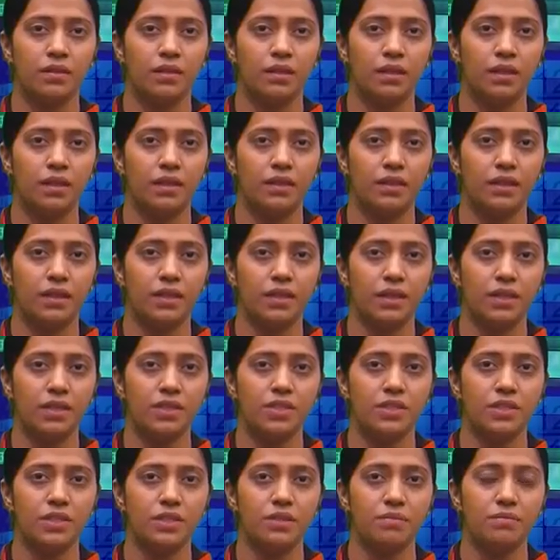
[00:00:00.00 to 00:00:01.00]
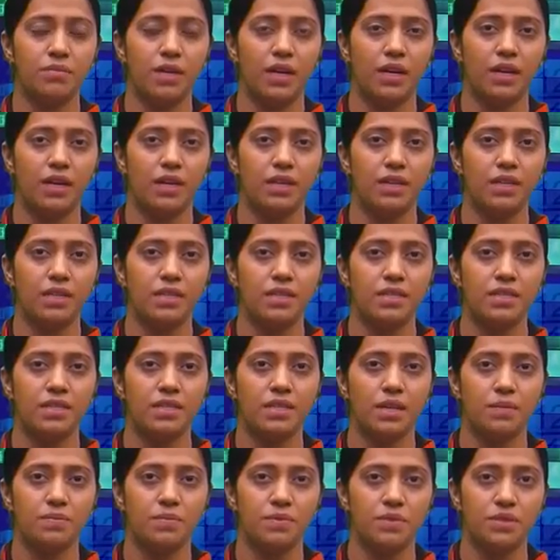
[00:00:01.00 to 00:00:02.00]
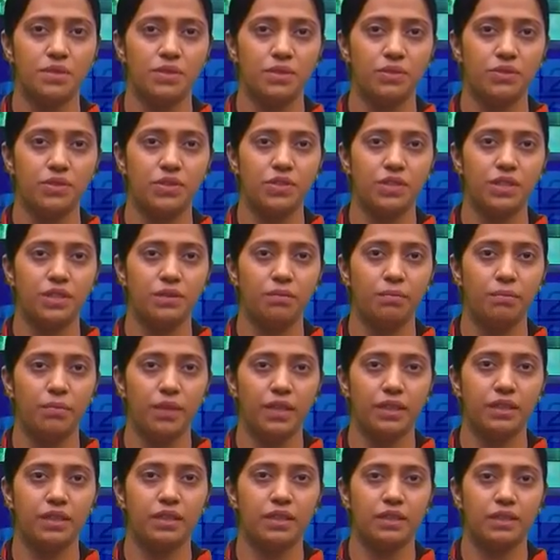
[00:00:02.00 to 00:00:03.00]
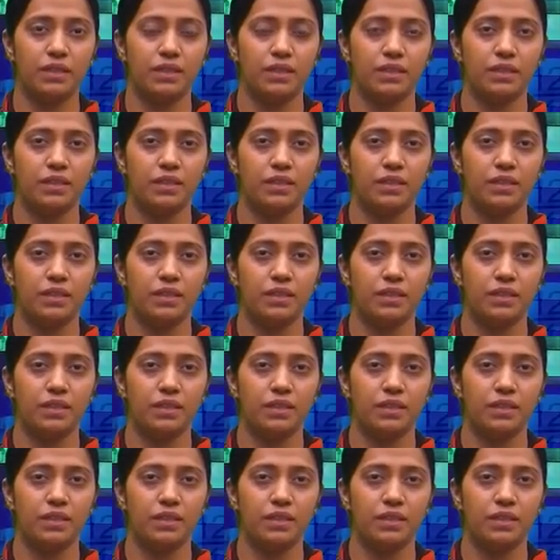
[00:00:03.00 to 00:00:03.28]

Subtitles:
Integration by substitution method.